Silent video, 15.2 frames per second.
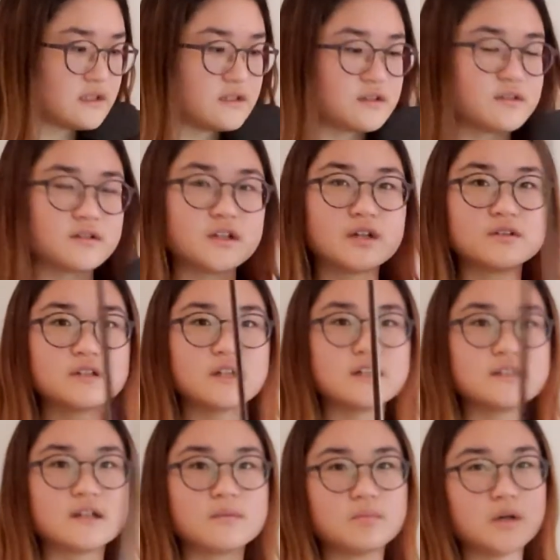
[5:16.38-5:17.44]
So those are
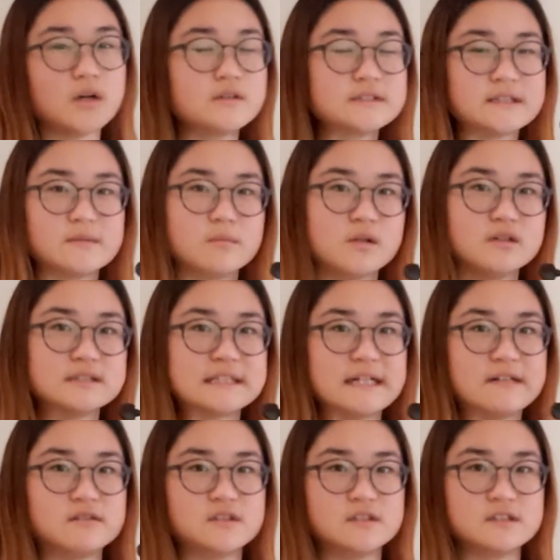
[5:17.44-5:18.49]
the bow symbols
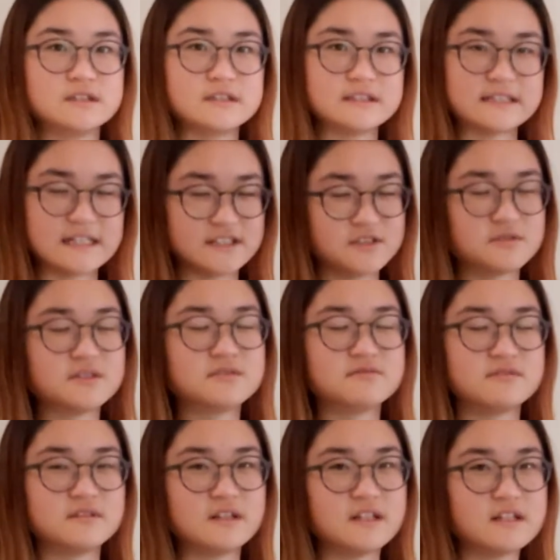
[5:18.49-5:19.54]
that you
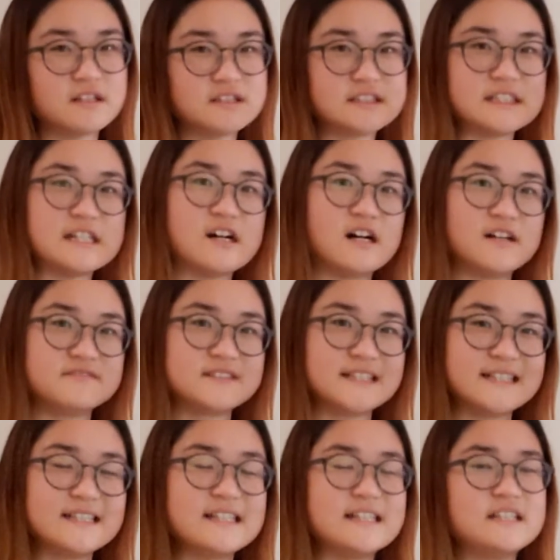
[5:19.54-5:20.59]
will see
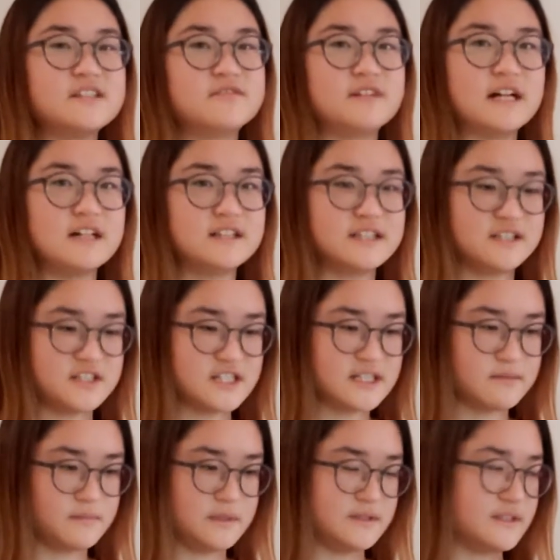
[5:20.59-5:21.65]
often in your violin
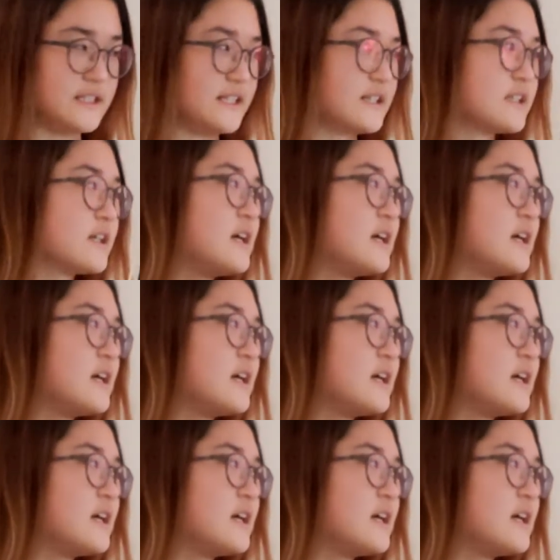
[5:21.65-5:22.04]
sheet music.